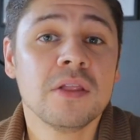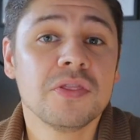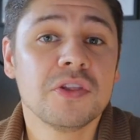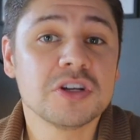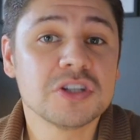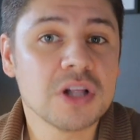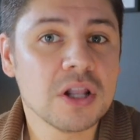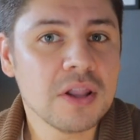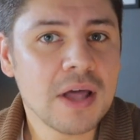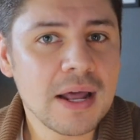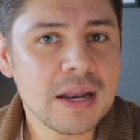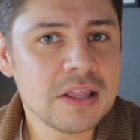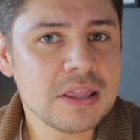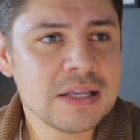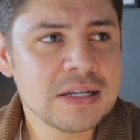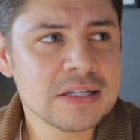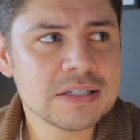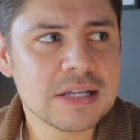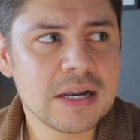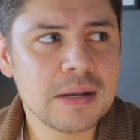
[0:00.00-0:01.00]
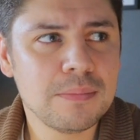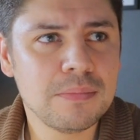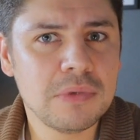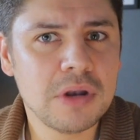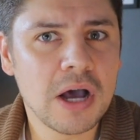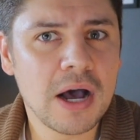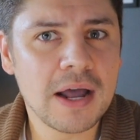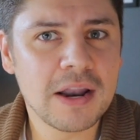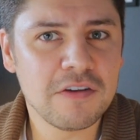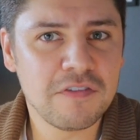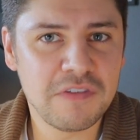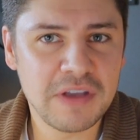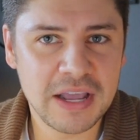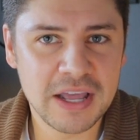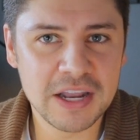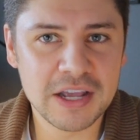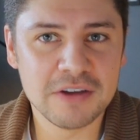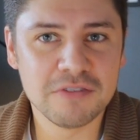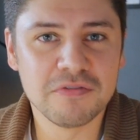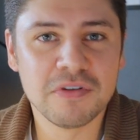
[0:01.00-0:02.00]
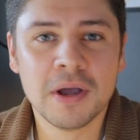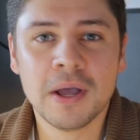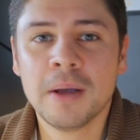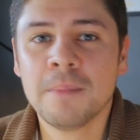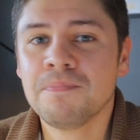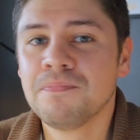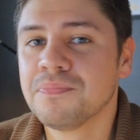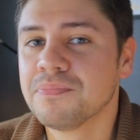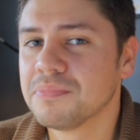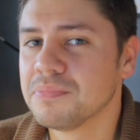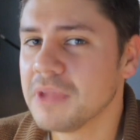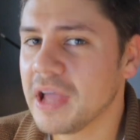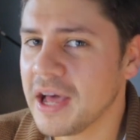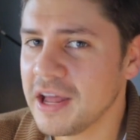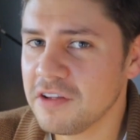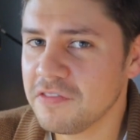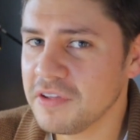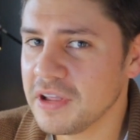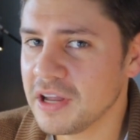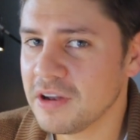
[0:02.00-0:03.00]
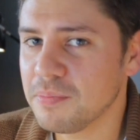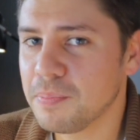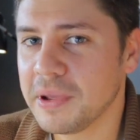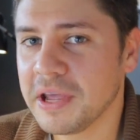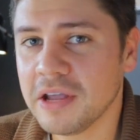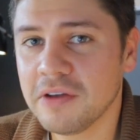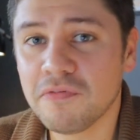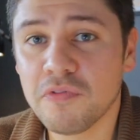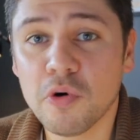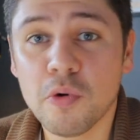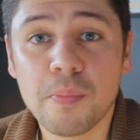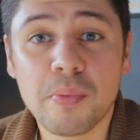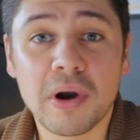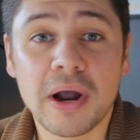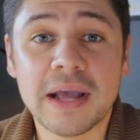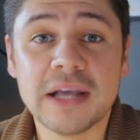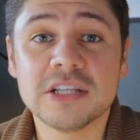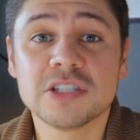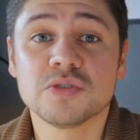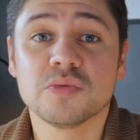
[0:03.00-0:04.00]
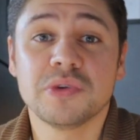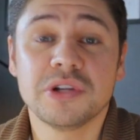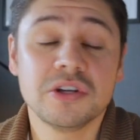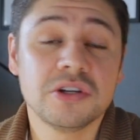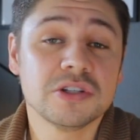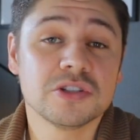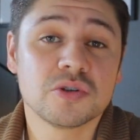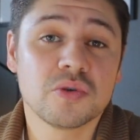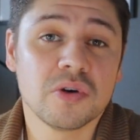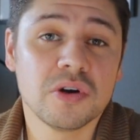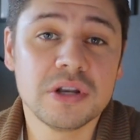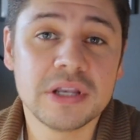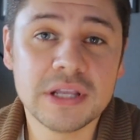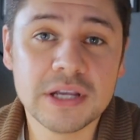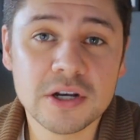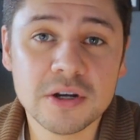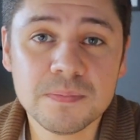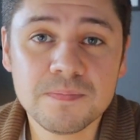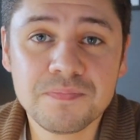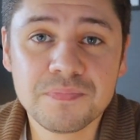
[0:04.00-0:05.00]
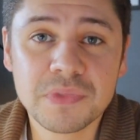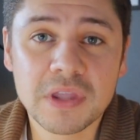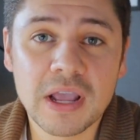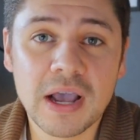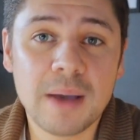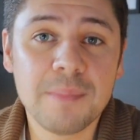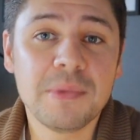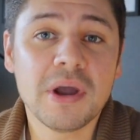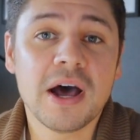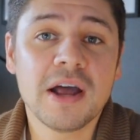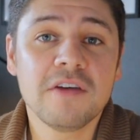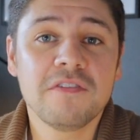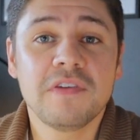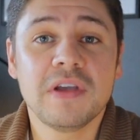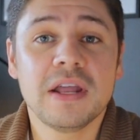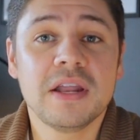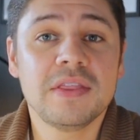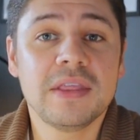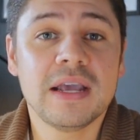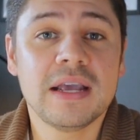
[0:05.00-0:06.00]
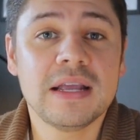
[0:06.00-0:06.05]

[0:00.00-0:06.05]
there's a lot of things that I'm not a fan of. Not a fan of paying full price when you can score a deal. I'm not a fan of the